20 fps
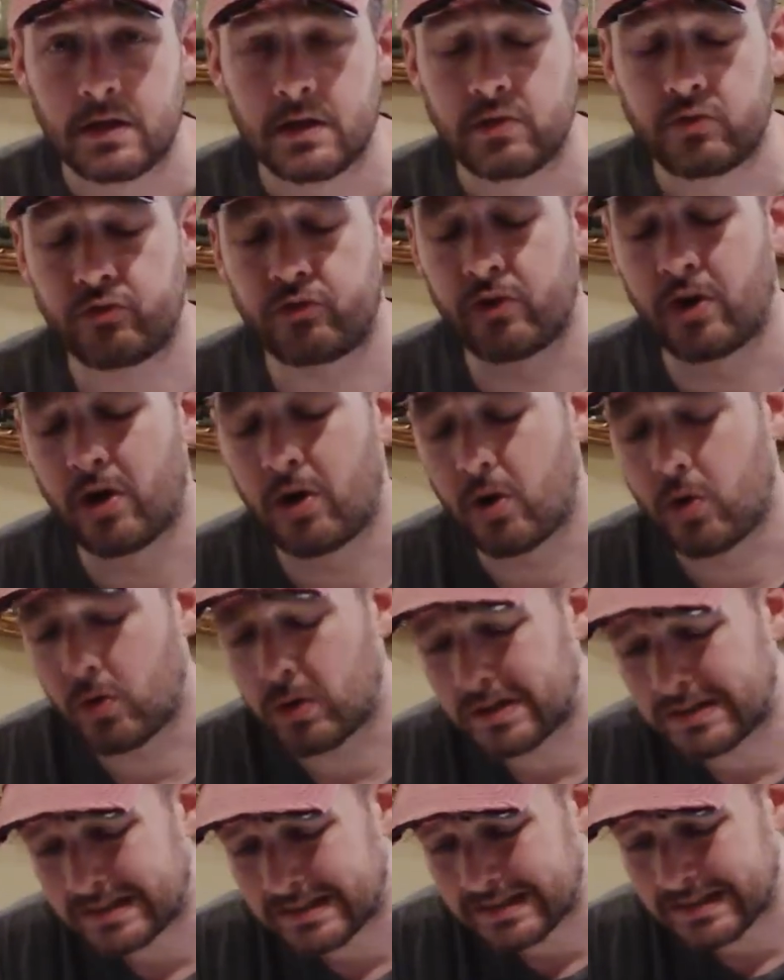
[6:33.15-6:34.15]

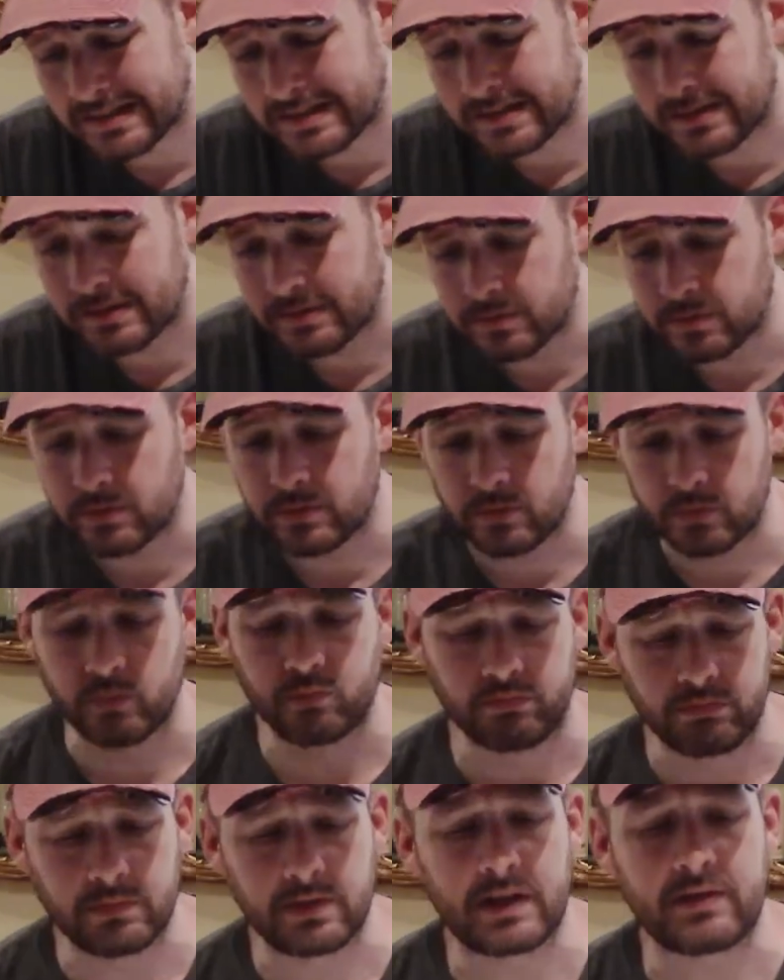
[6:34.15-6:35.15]
So
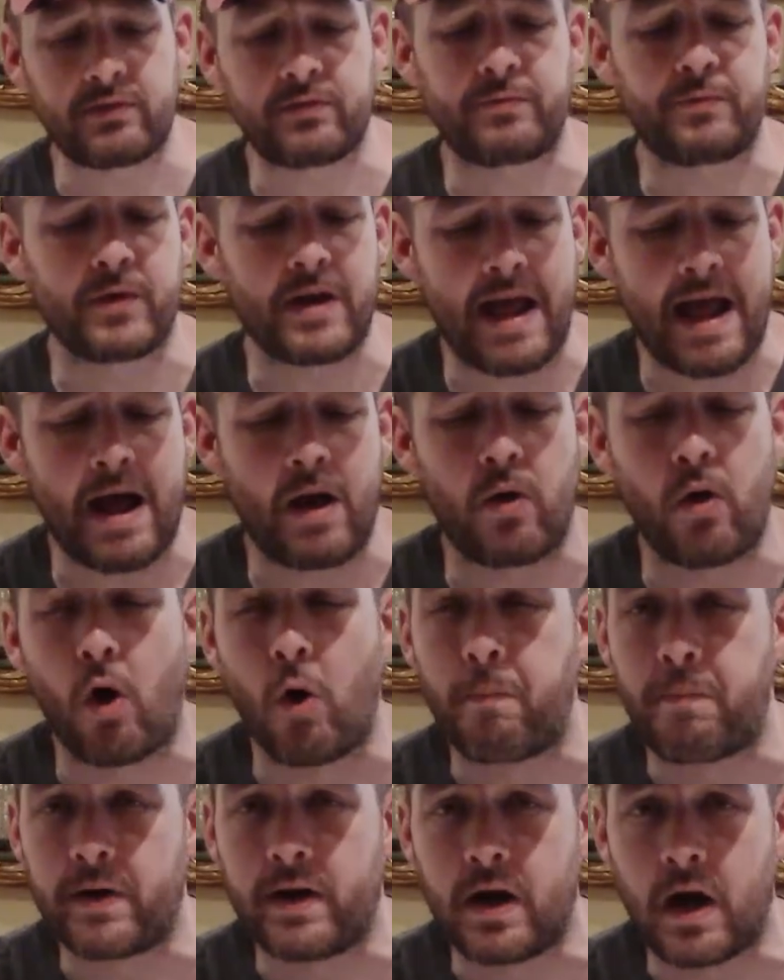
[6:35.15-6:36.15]
let's, for now,
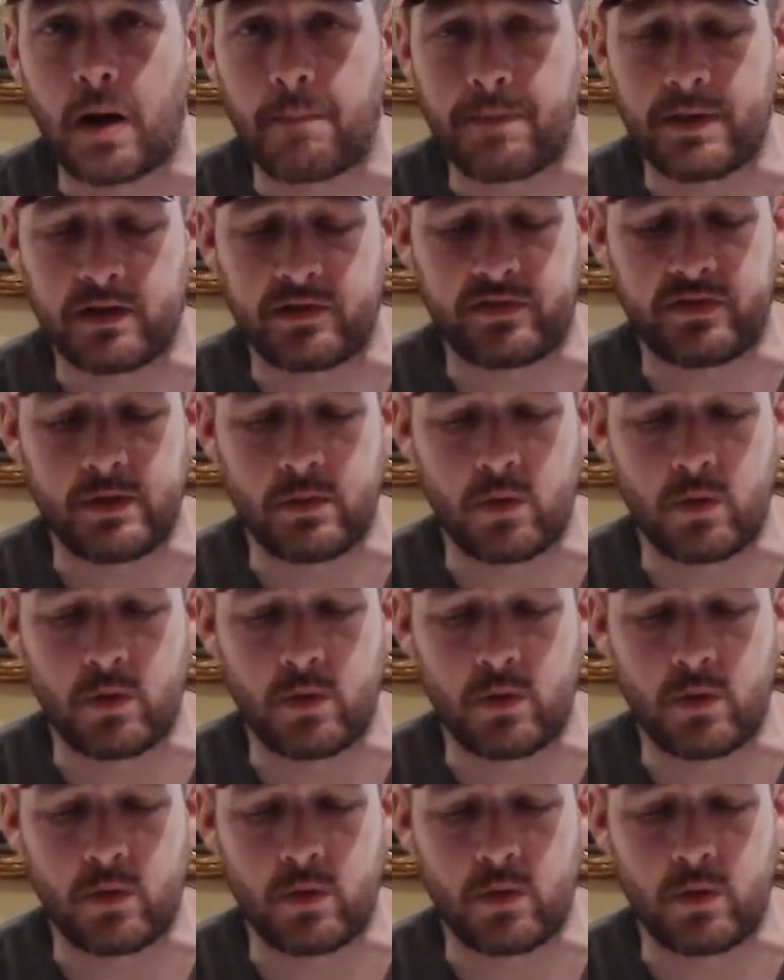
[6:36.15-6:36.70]
open it up and see